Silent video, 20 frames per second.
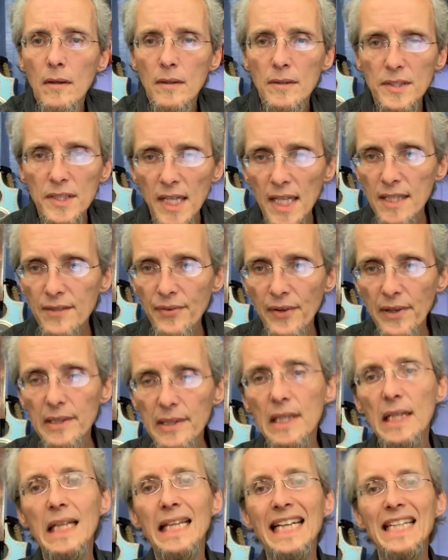Jazz
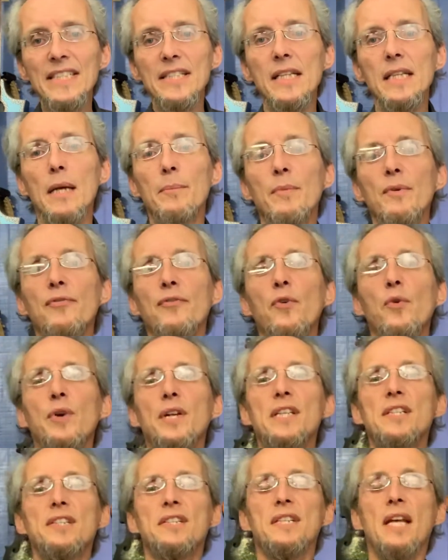violin lesson number
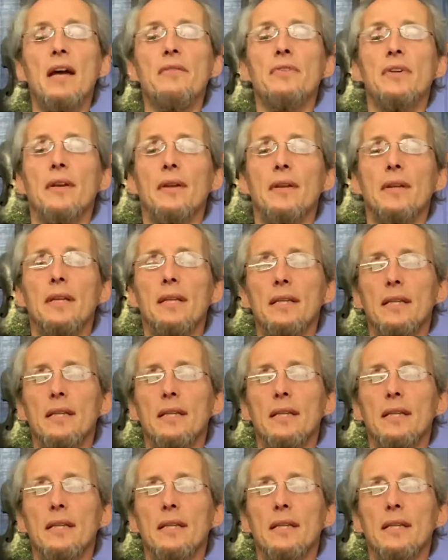47.